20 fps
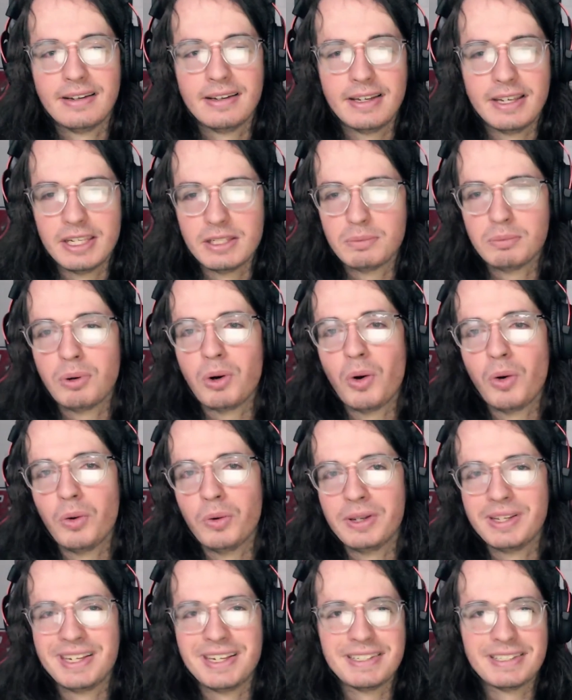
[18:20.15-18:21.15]
He's
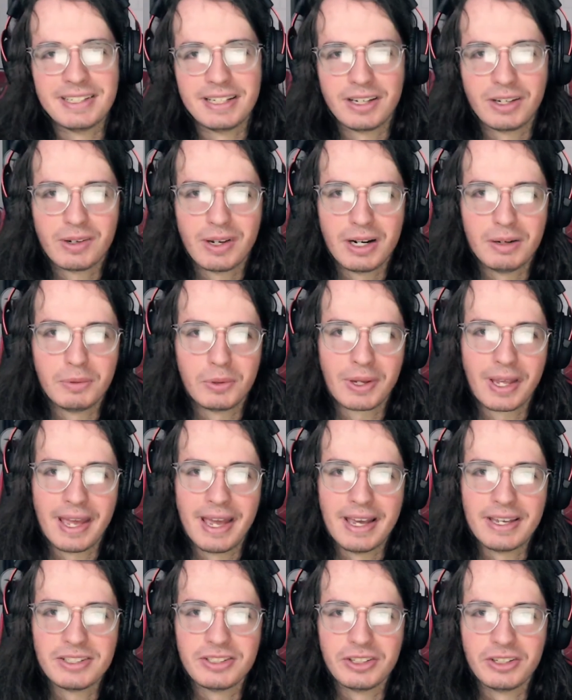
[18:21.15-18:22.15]
bold, he's an incredible
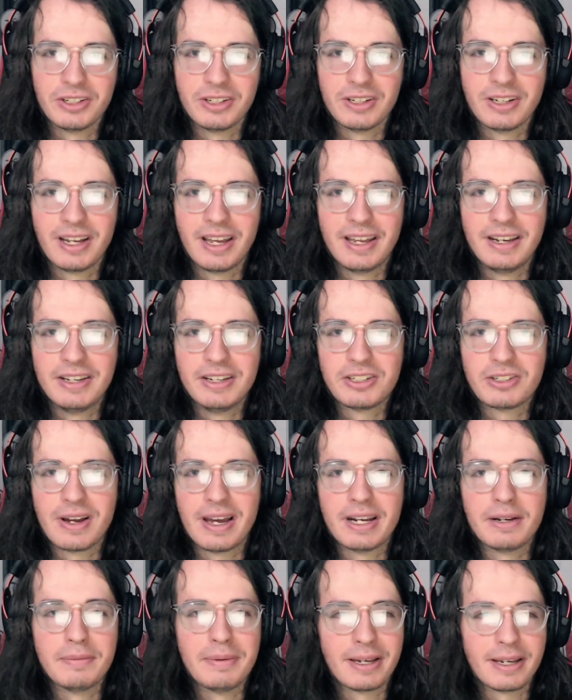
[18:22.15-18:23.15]
caster, and he's
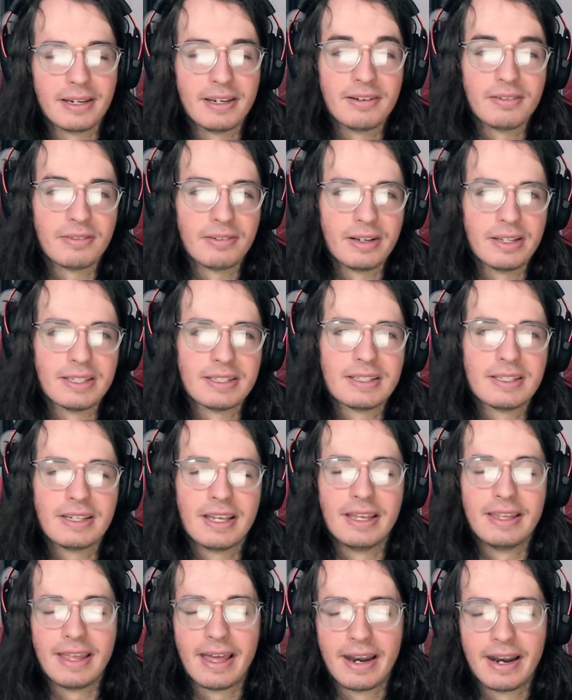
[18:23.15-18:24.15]
trying to make a difference,
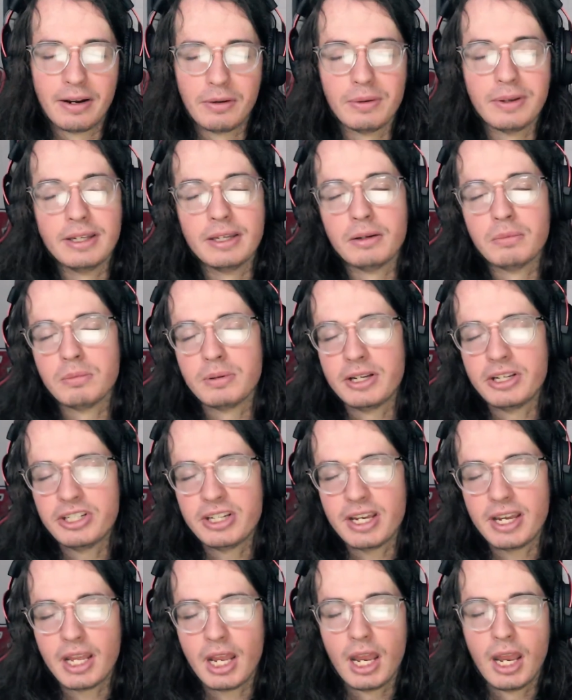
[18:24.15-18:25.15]
and that I really
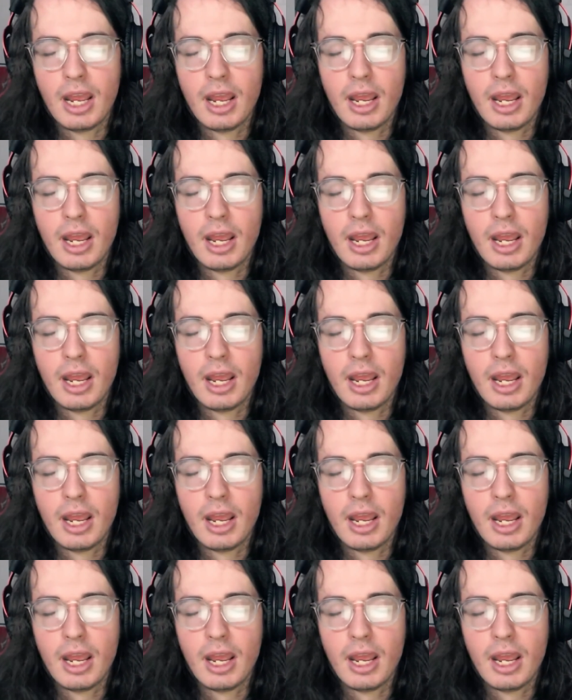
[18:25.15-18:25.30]
appreciate.